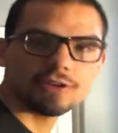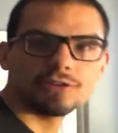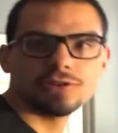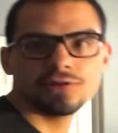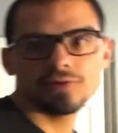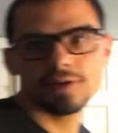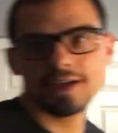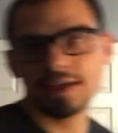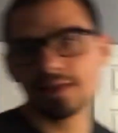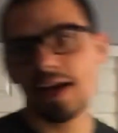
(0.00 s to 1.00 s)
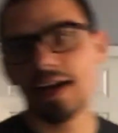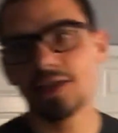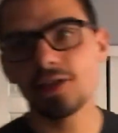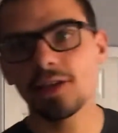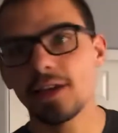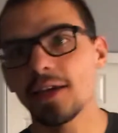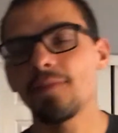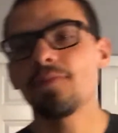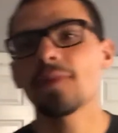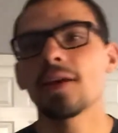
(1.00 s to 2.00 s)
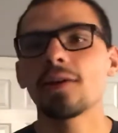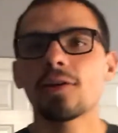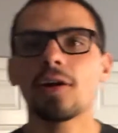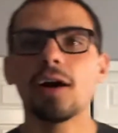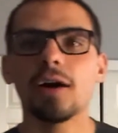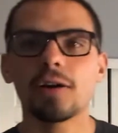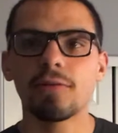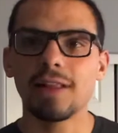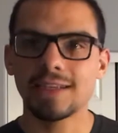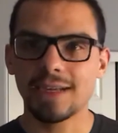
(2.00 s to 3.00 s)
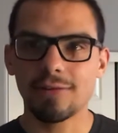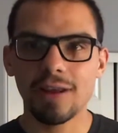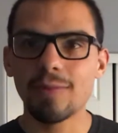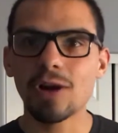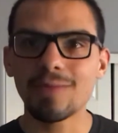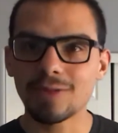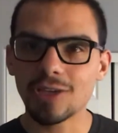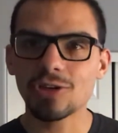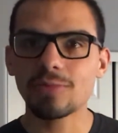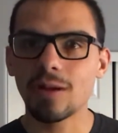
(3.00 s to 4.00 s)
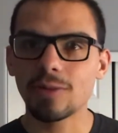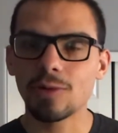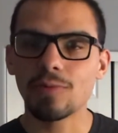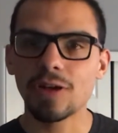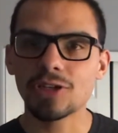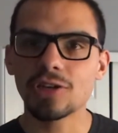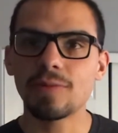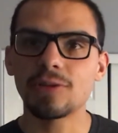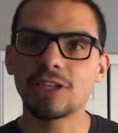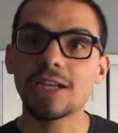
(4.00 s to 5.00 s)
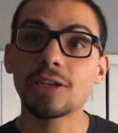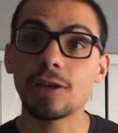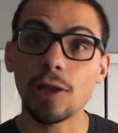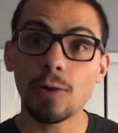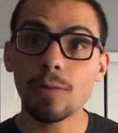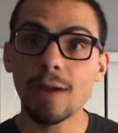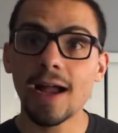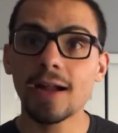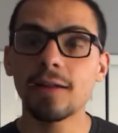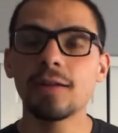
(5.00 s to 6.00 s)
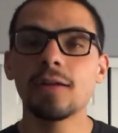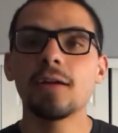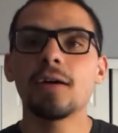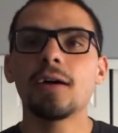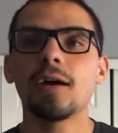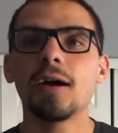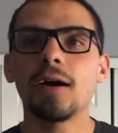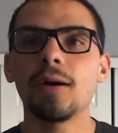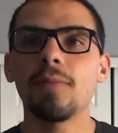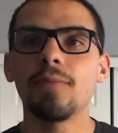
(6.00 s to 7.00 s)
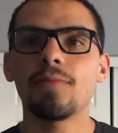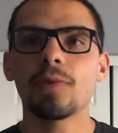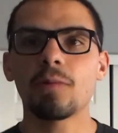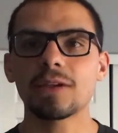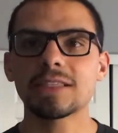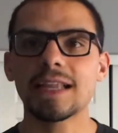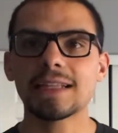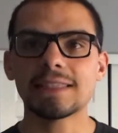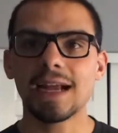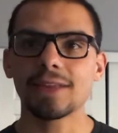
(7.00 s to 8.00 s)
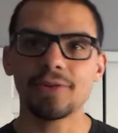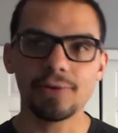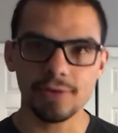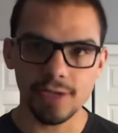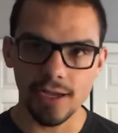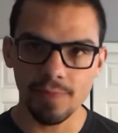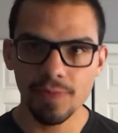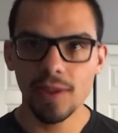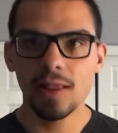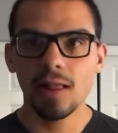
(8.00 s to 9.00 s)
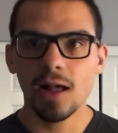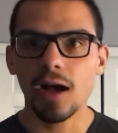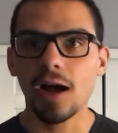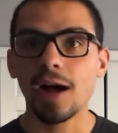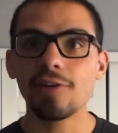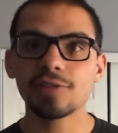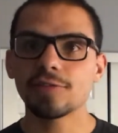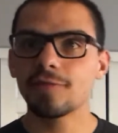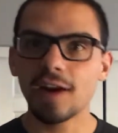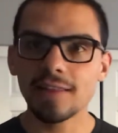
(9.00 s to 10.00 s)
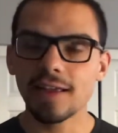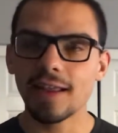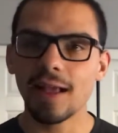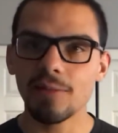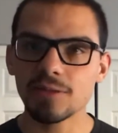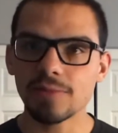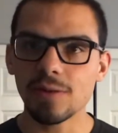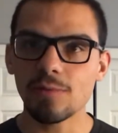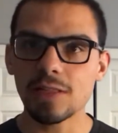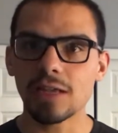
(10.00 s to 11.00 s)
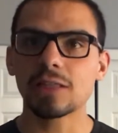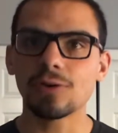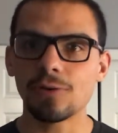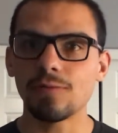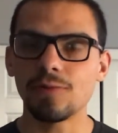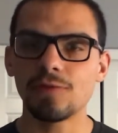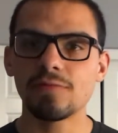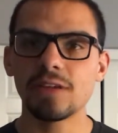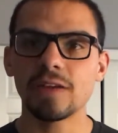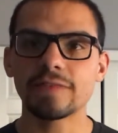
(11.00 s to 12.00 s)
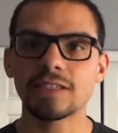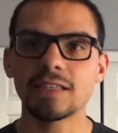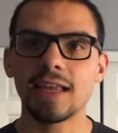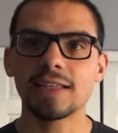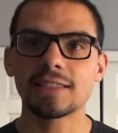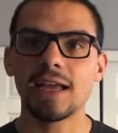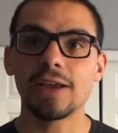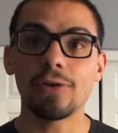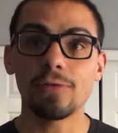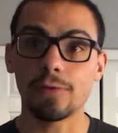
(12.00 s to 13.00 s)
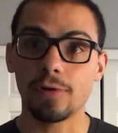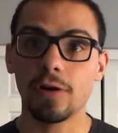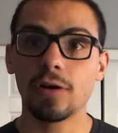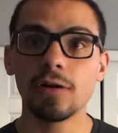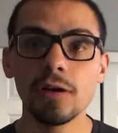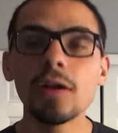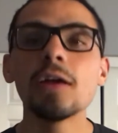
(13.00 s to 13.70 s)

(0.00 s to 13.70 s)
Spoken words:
to do is actually create more intra-abdominal pressure and protect your lower back while staying tight the whole time. I also find that it helps me without the whole movement of just staying tight overall